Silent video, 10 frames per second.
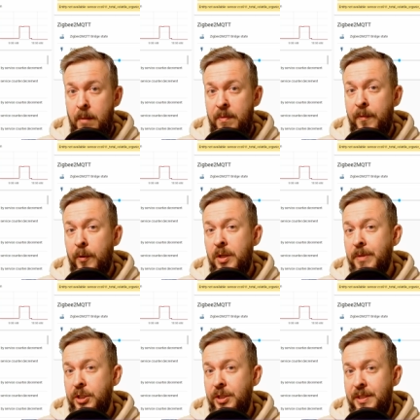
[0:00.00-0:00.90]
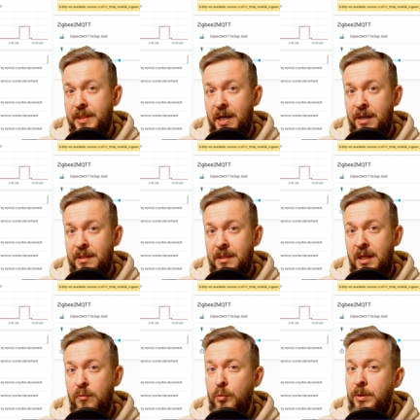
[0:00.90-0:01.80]
before the machine starts,
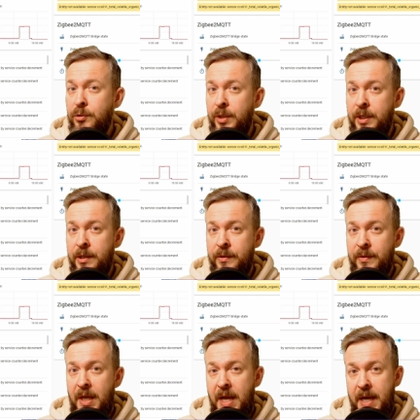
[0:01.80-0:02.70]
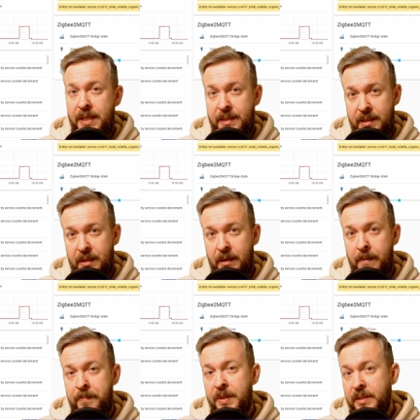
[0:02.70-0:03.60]
it would be triggered as
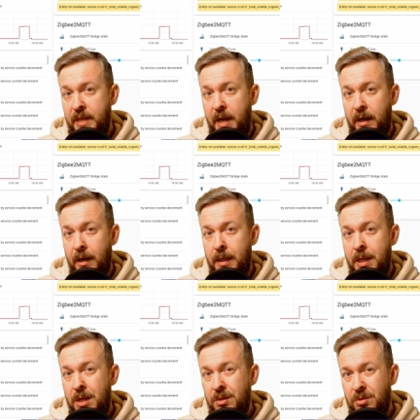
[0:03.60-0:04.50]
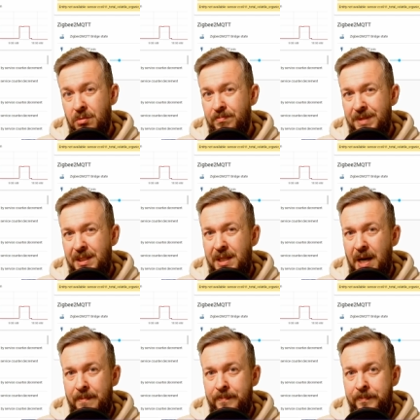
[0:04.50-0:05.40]
a cycle. So
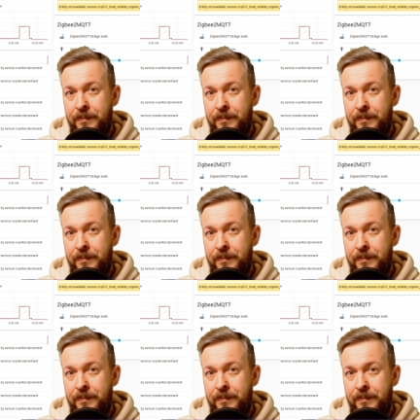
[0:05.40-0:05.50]
yeah.